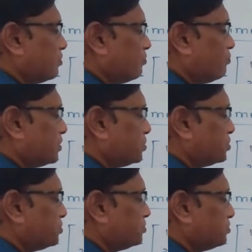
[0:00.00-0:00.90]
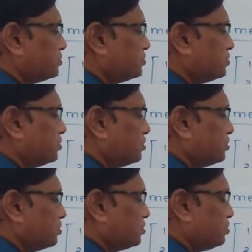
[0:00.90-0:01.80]
1, 2,
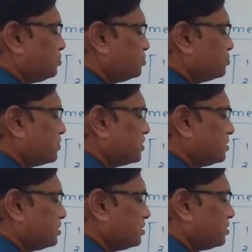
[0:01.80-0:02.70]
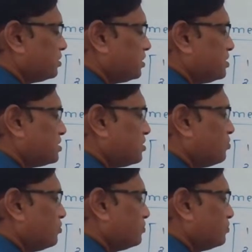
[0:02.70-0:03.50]
2, 1, 3, 0.